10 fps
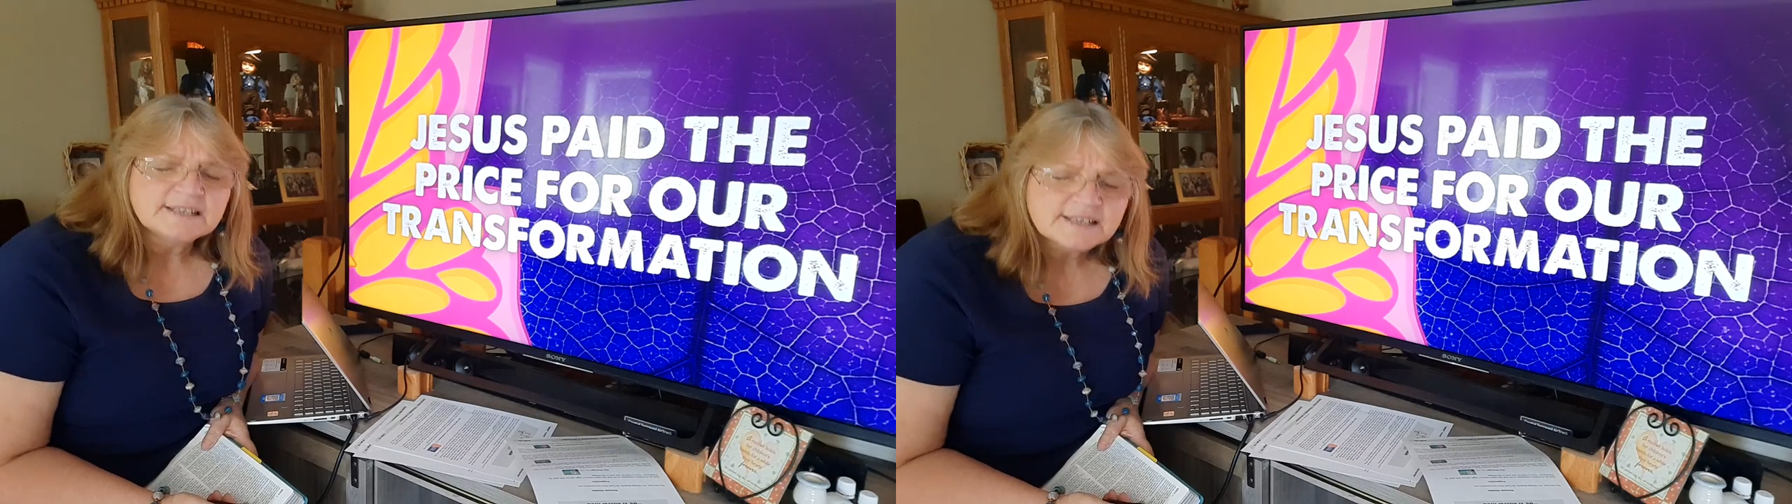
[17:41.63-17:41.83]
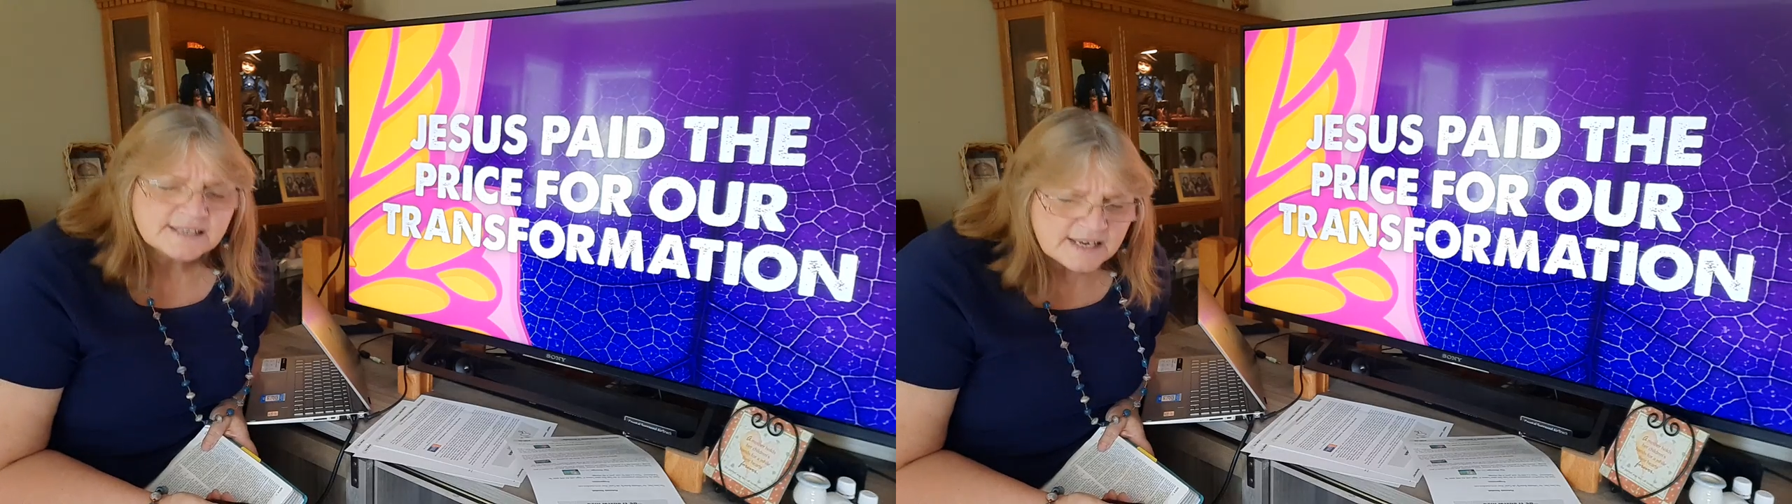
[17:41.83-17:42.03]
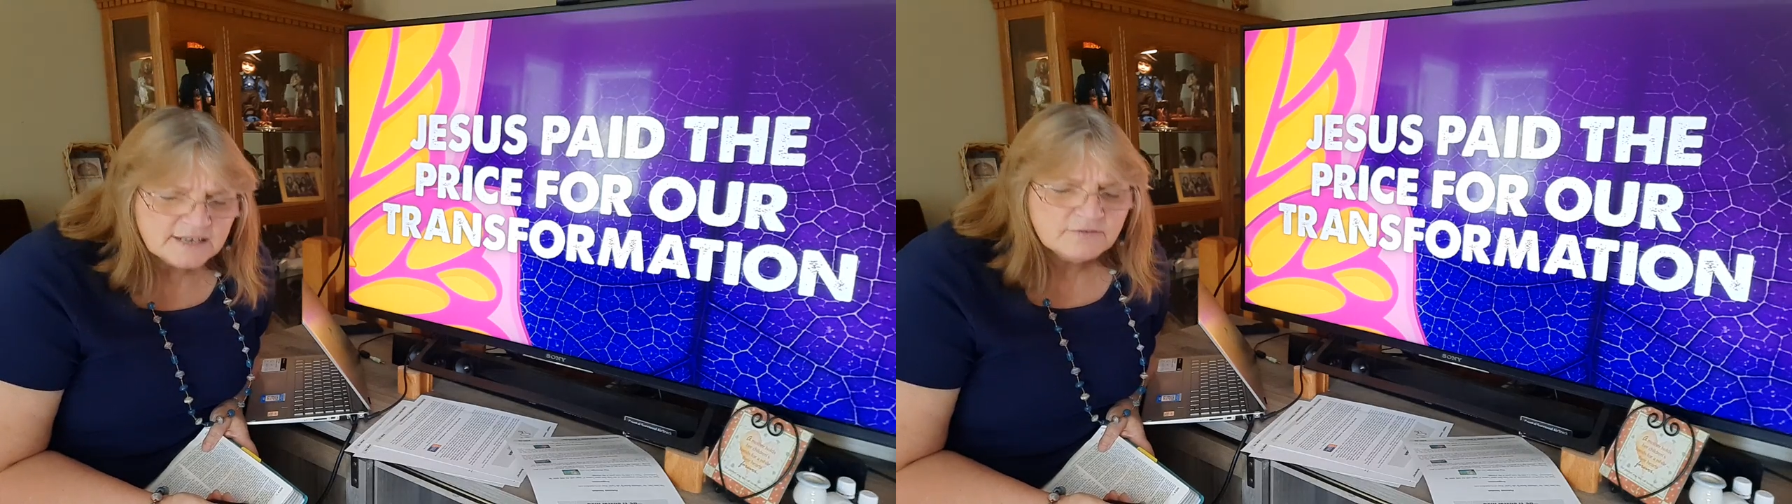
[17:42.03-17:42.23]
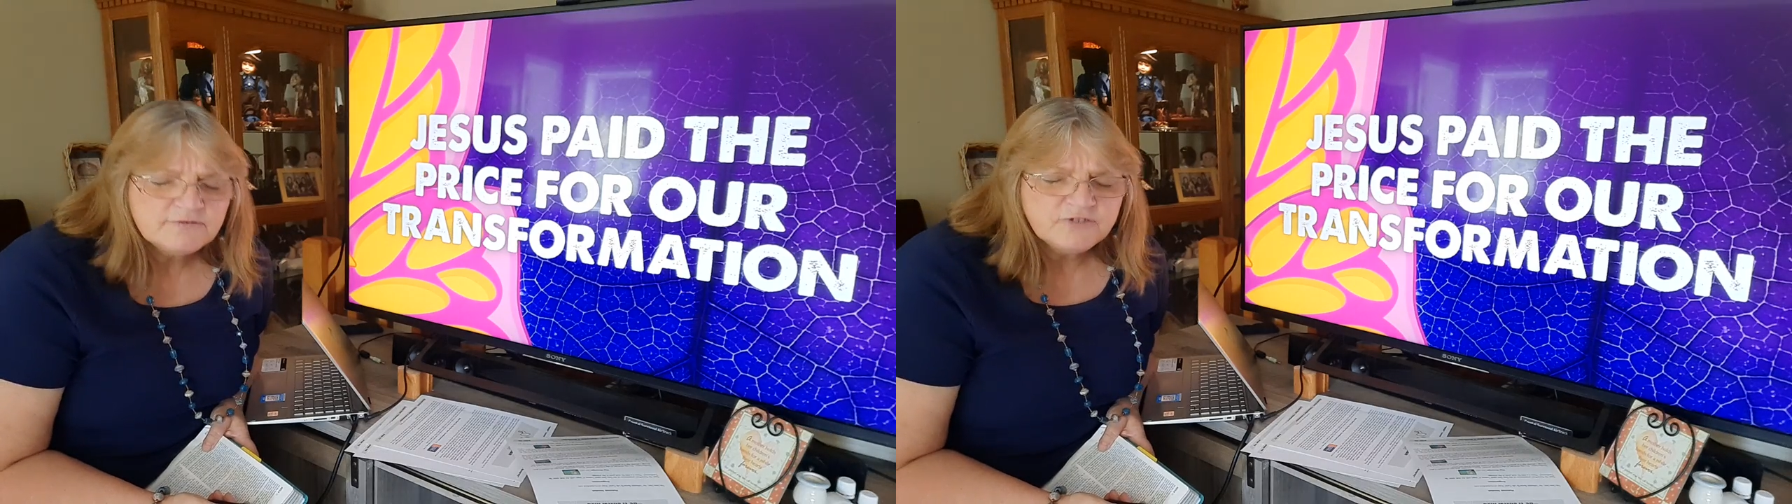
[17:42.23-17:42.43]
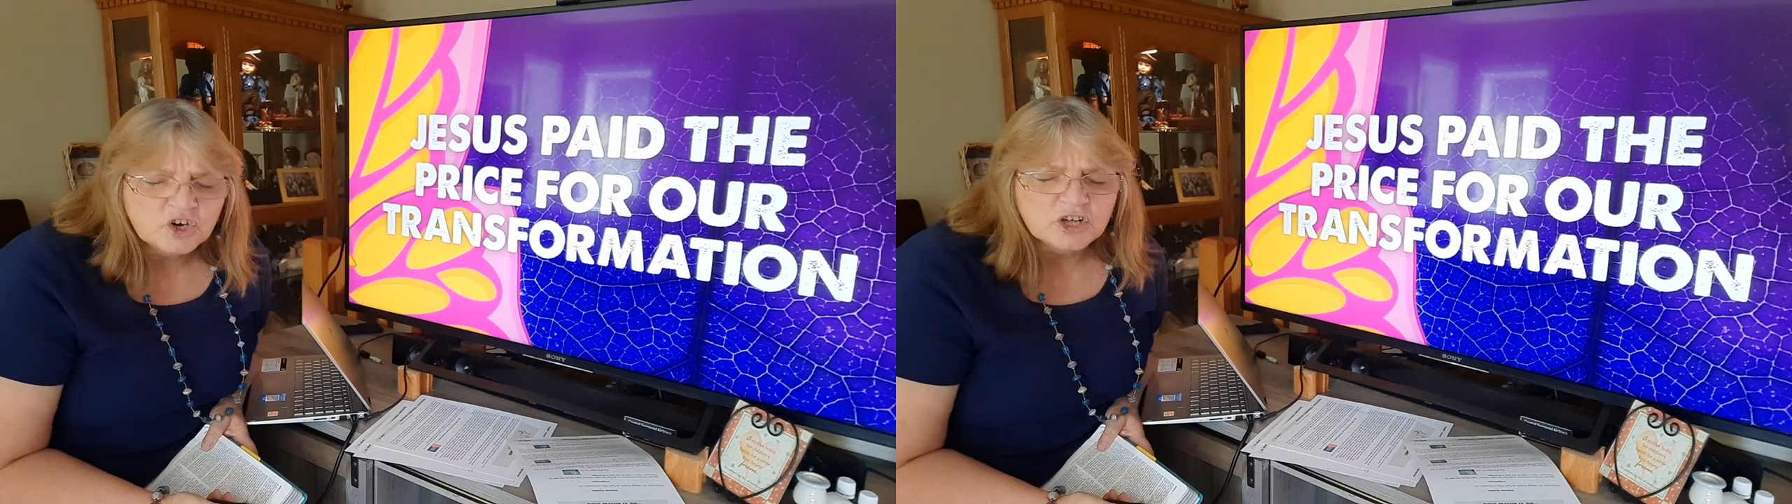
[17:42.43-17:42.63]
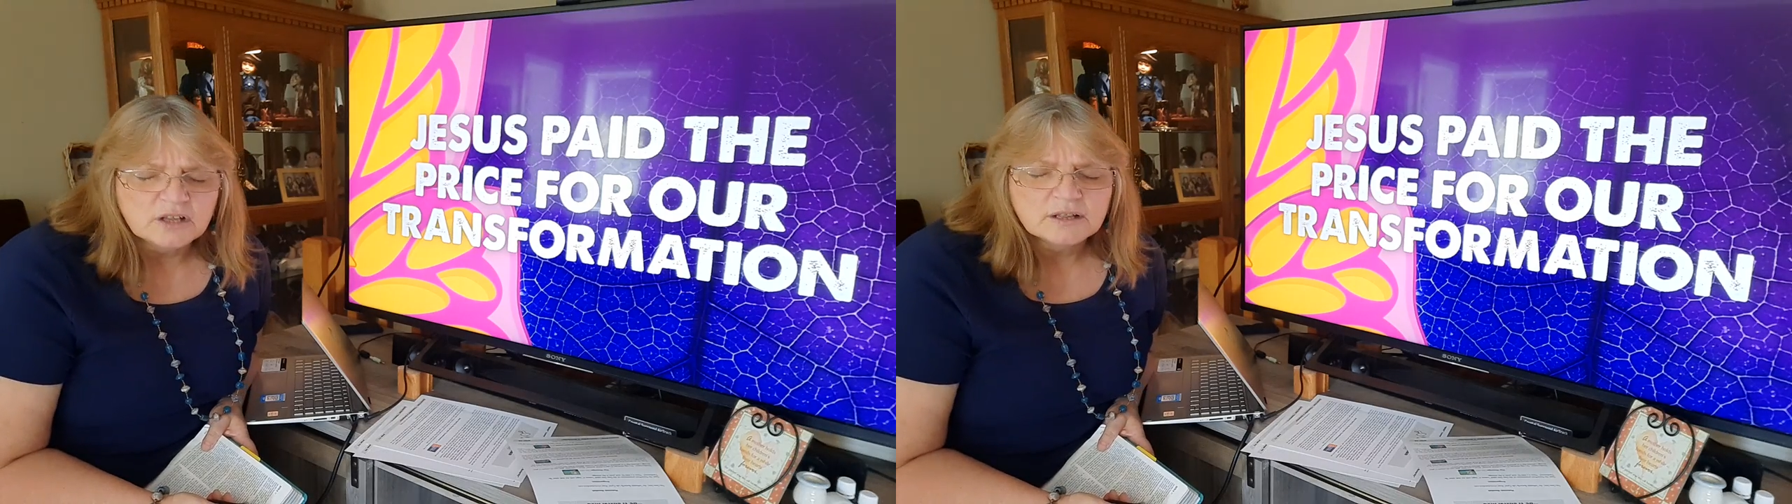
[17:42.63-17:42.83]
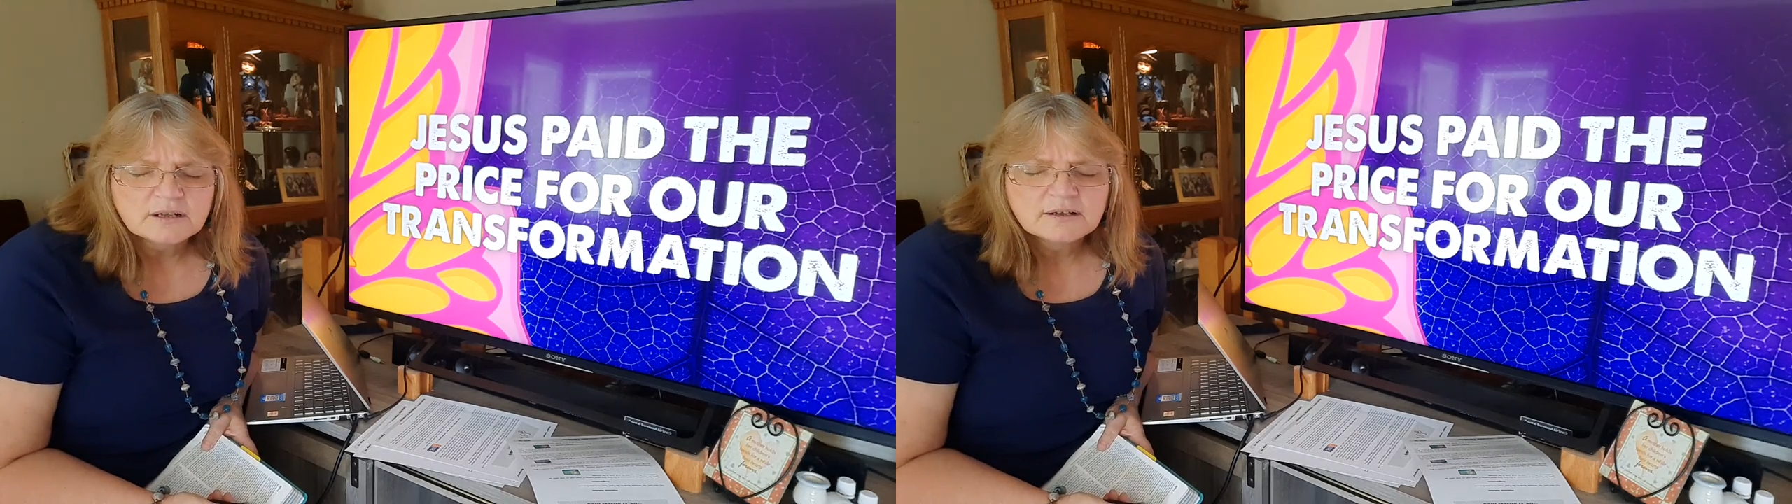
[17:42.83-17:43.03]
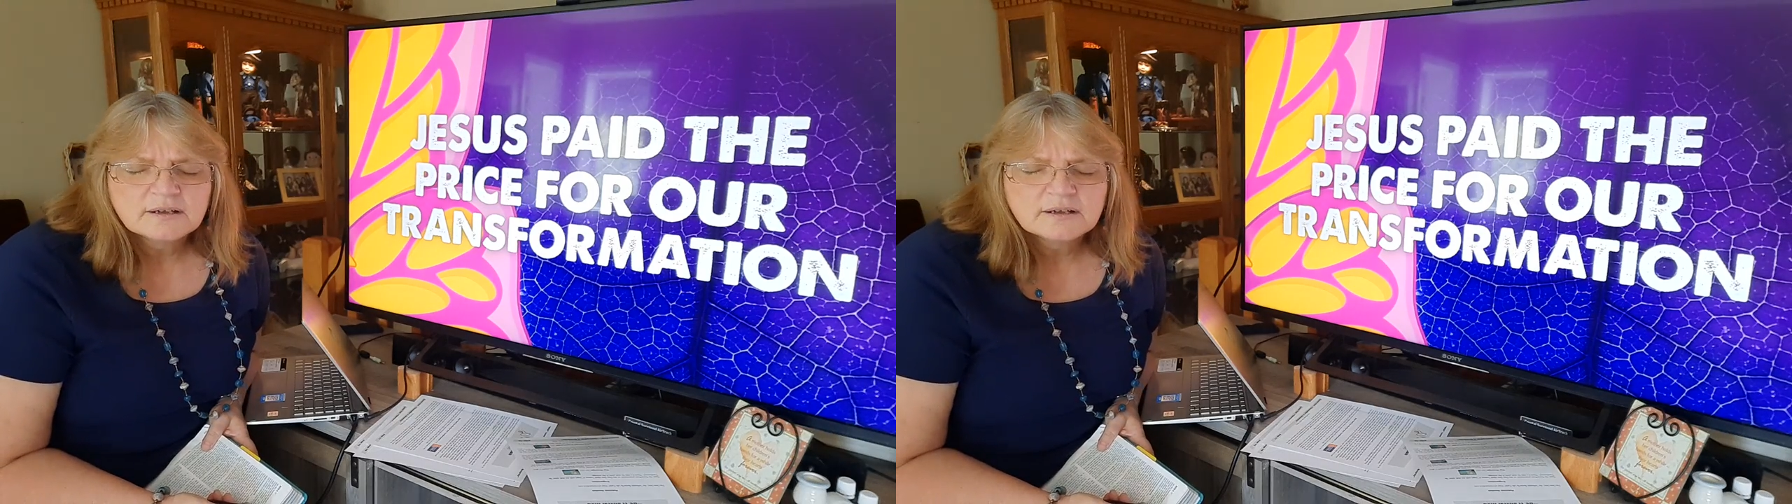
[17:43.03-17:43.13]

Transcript: sinful